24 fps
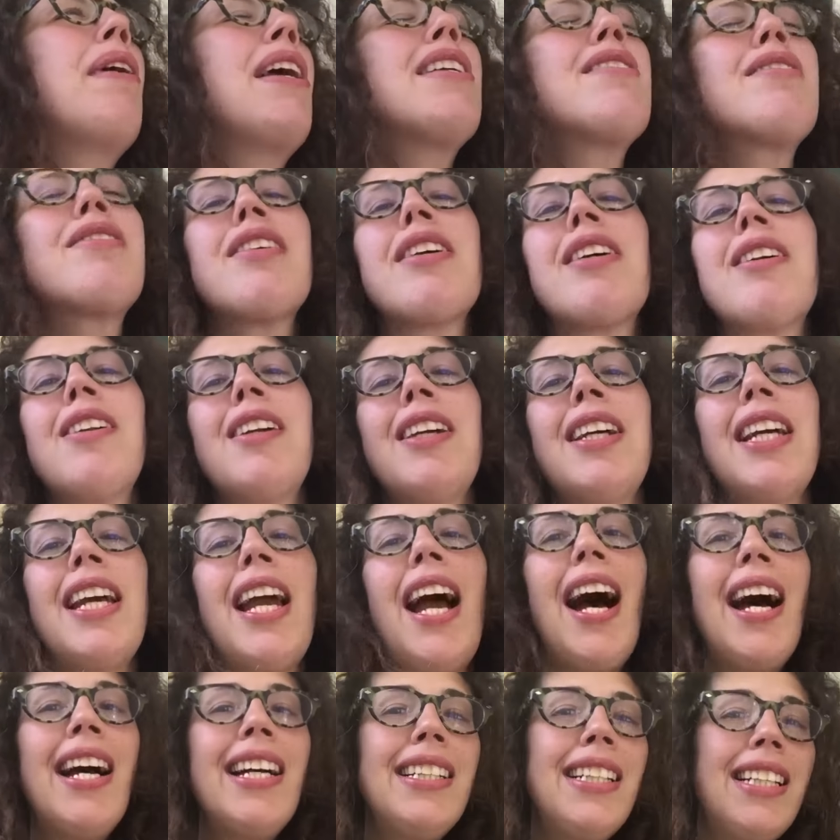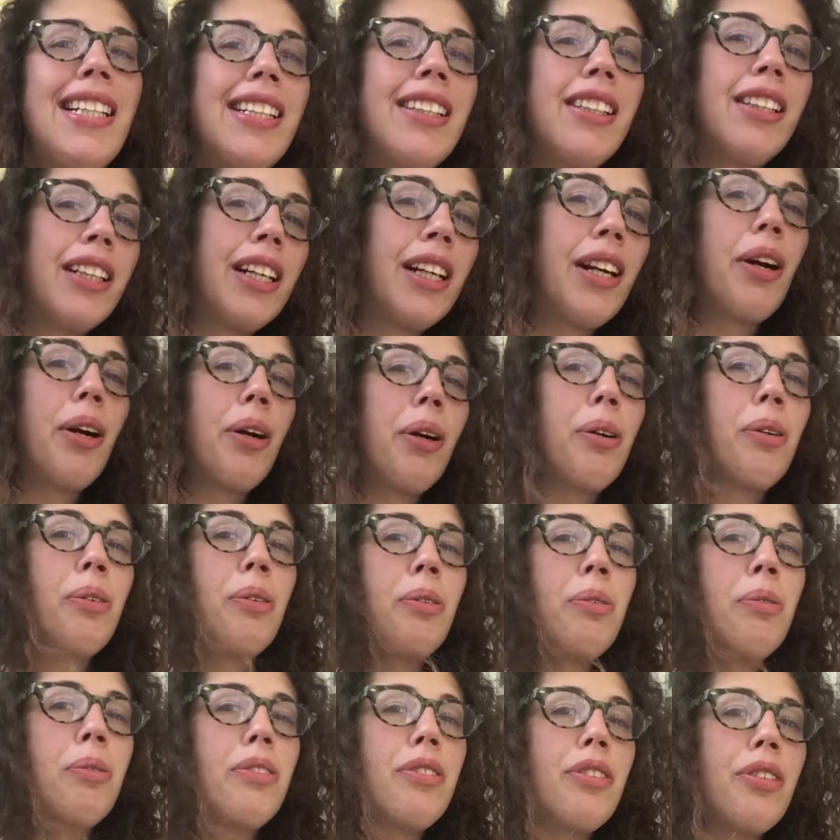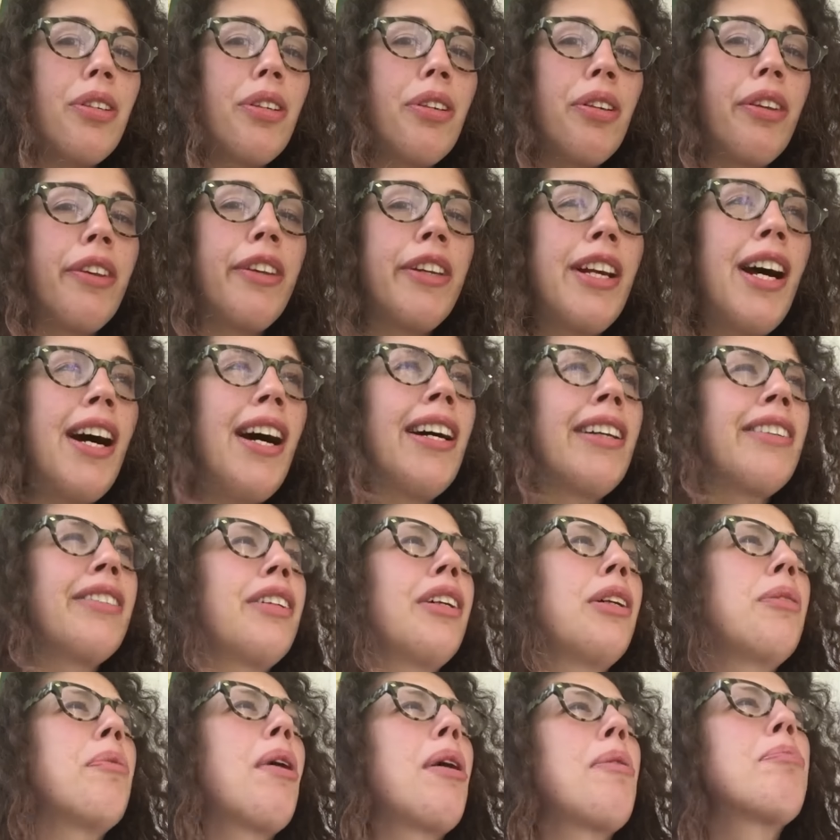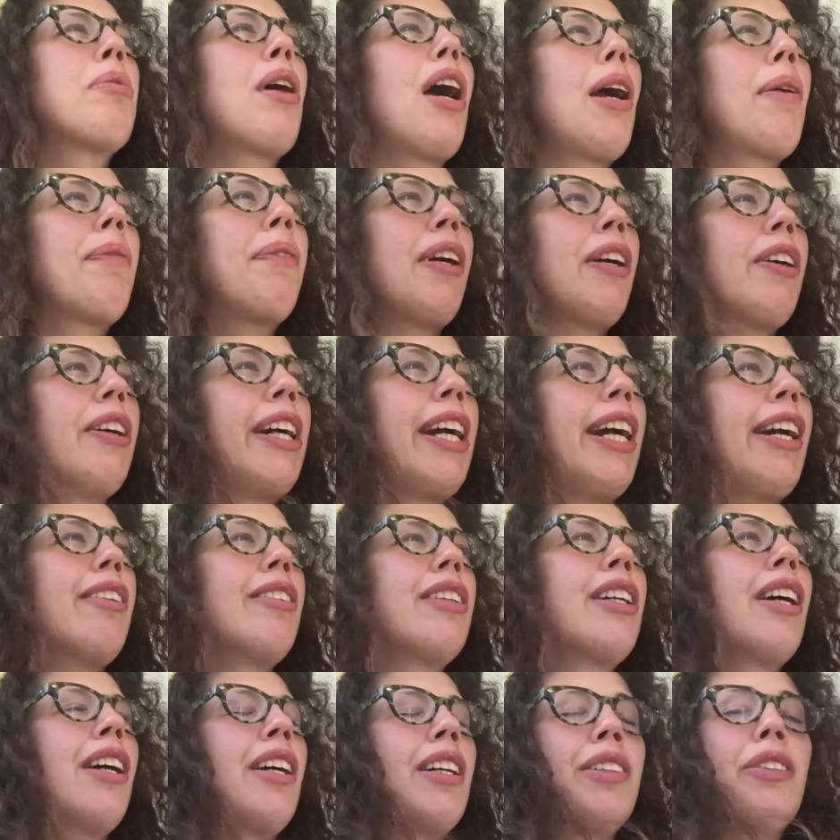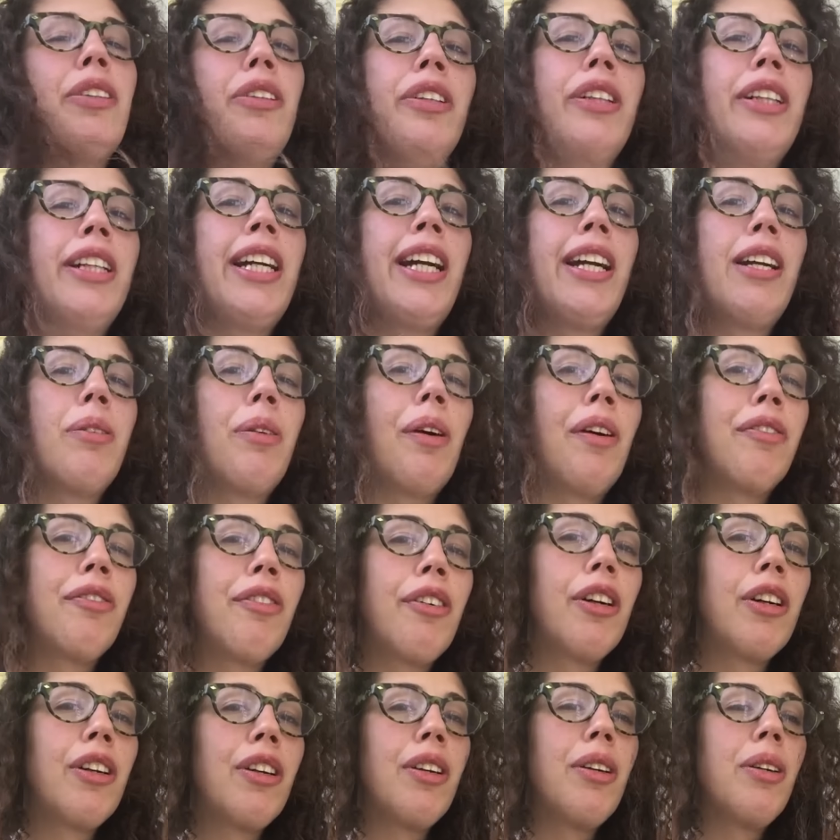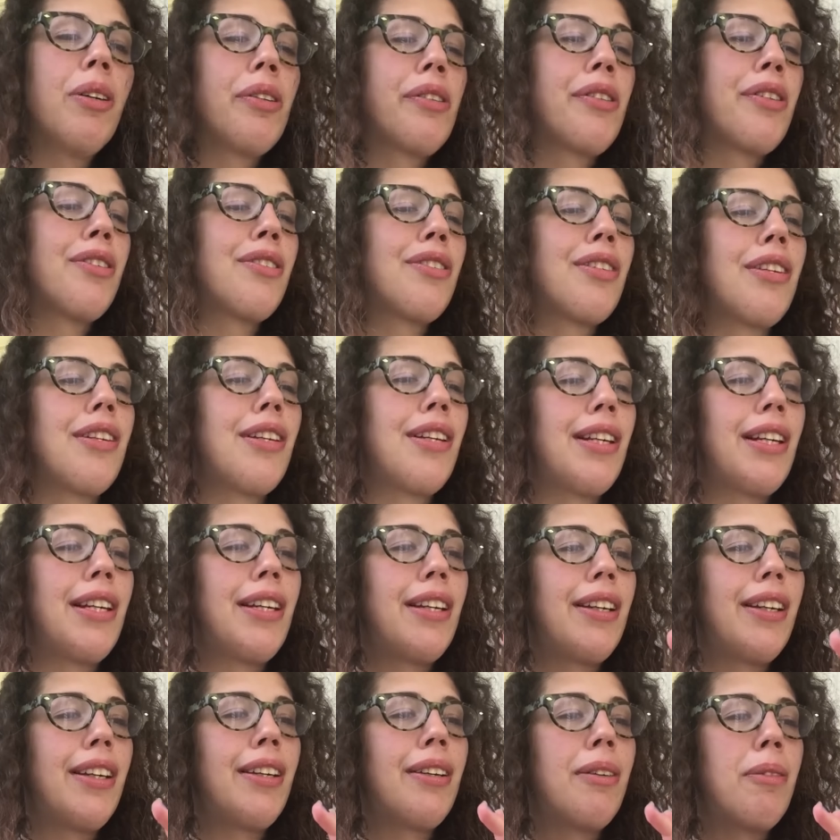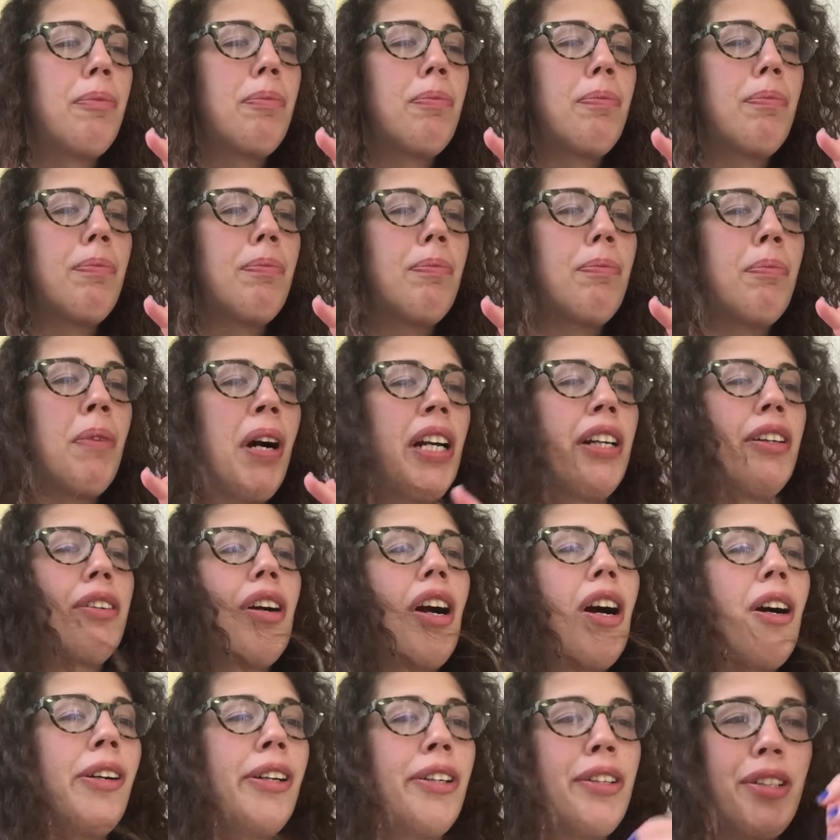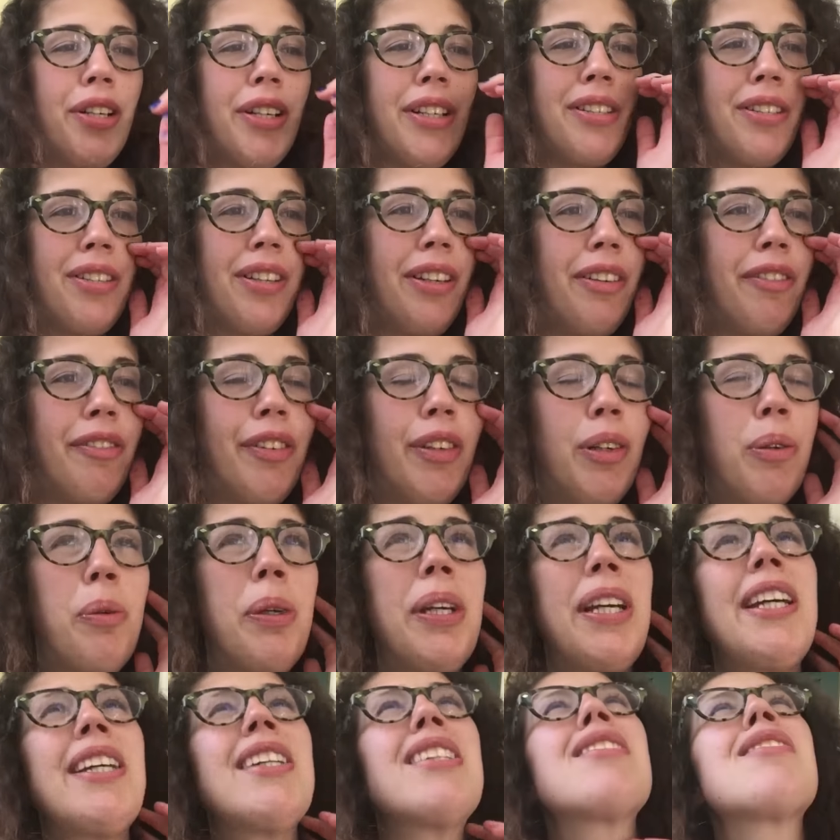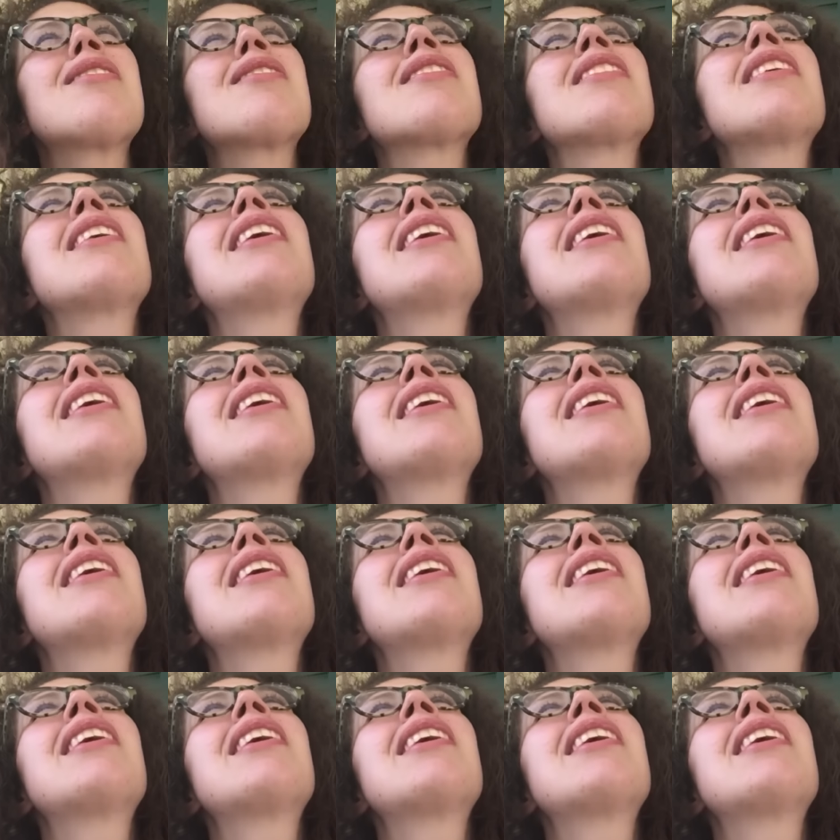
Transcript: basically, I needed to go to the doctor, my primary care doctor, to get a referral to see my neurologist in a few weeks